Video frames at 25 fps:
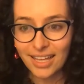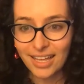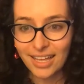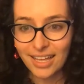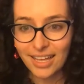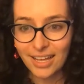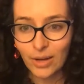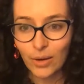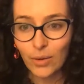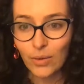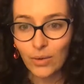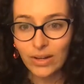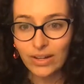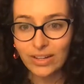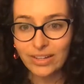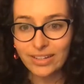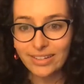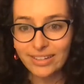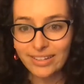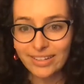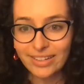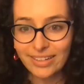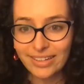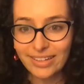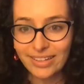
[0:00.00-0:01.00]
Oh,
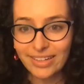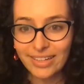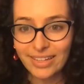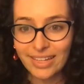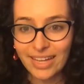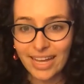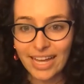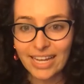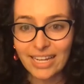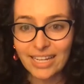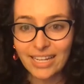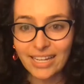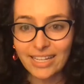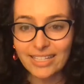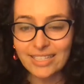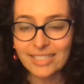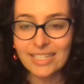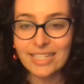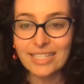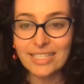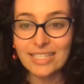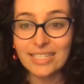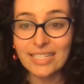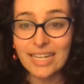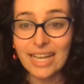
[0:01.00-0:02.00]
Adeline
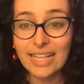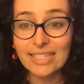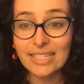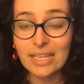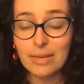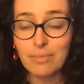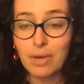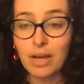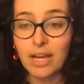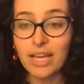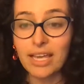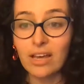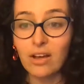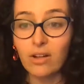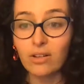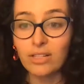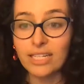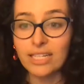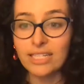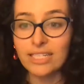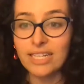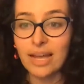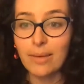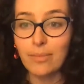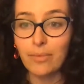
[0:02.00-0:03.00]
sees a dancing monkey holding a
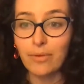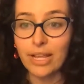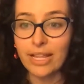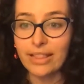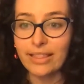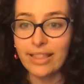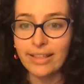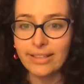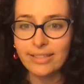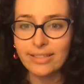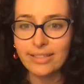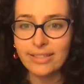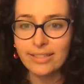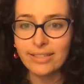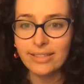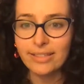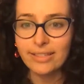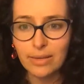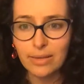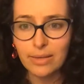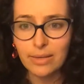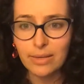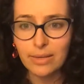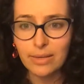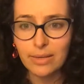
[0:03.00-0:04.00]
tambourine. That's an
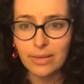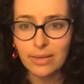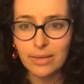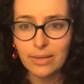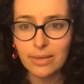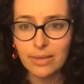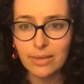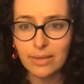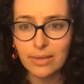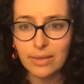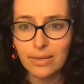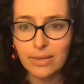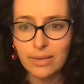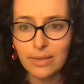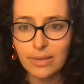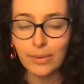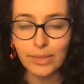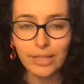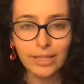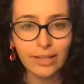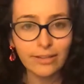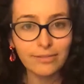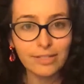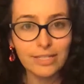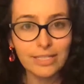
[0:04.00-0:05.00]
amazing picture. I would
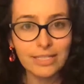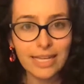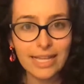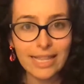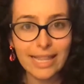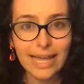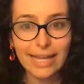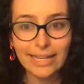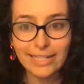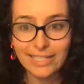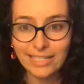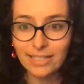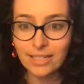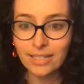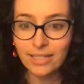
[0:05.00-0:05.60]
love to see that.